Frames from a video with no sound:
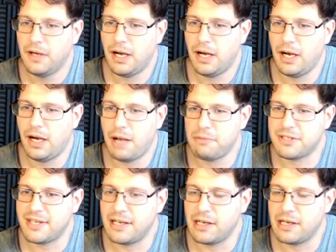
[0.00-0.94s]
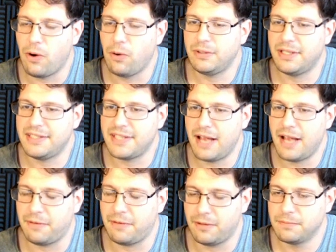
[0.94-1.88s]
I was singing "Holy
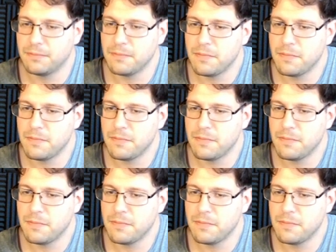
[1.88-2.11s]
Diver."